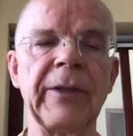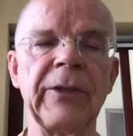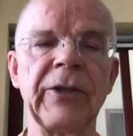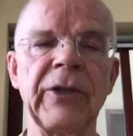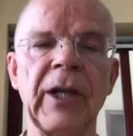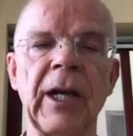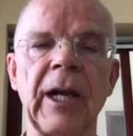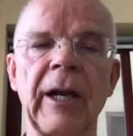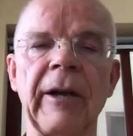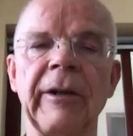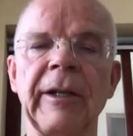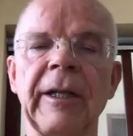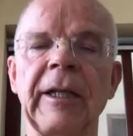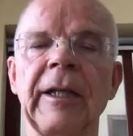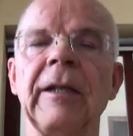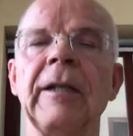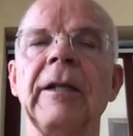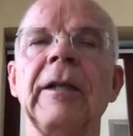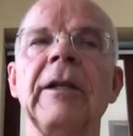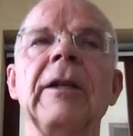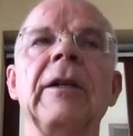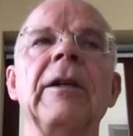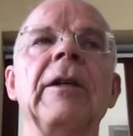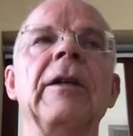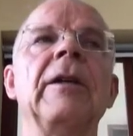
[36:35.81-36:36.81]

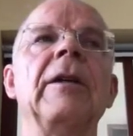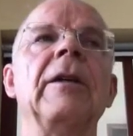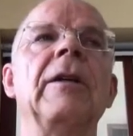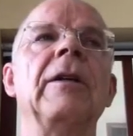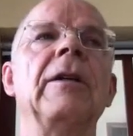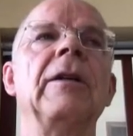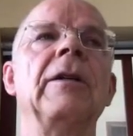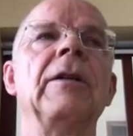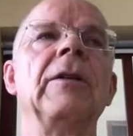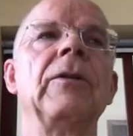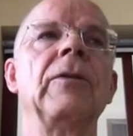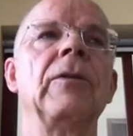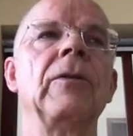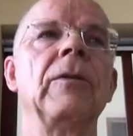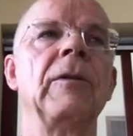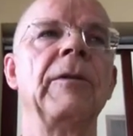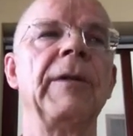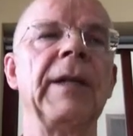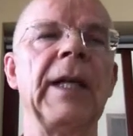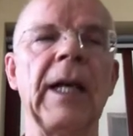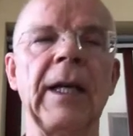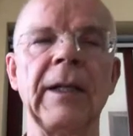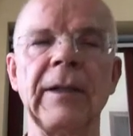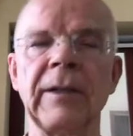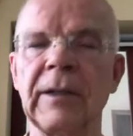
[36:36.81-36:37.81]
brahmachari,
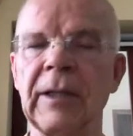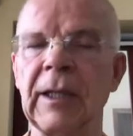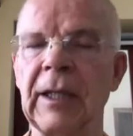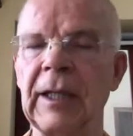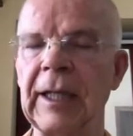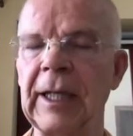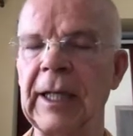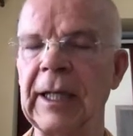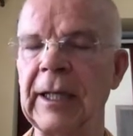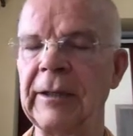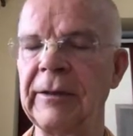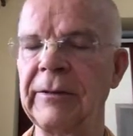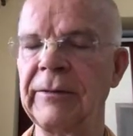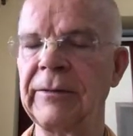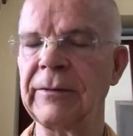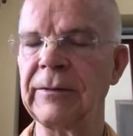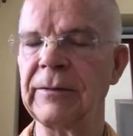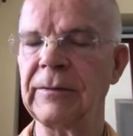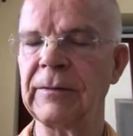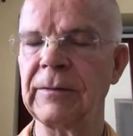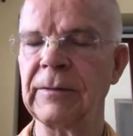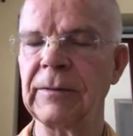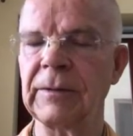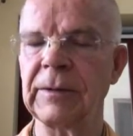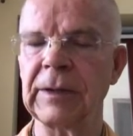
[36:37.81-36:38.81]
to grihastha
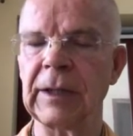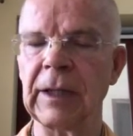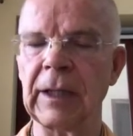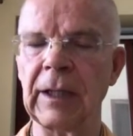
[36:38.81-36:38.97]
life,